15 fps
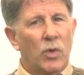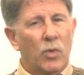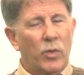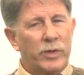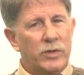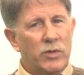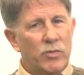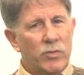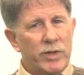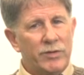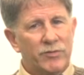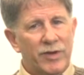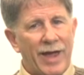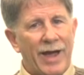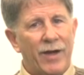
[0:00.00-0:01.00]
when you
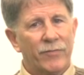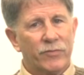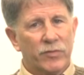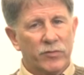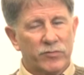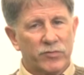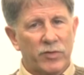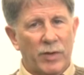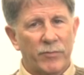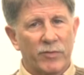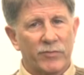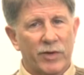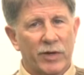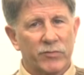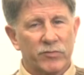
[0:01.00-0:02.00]
reach out to some
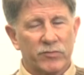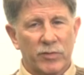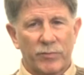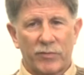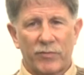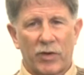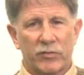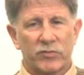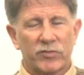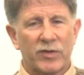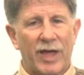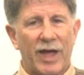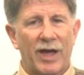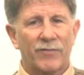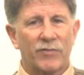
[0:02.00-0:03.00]
of us, some of our
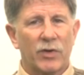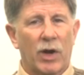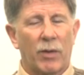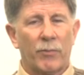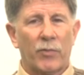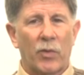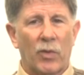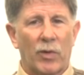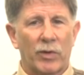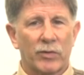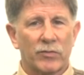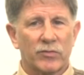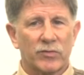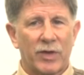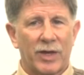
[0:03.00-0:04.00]
staff and our board,
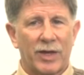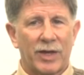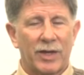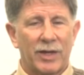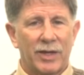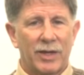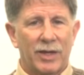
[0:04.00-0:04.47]
and say,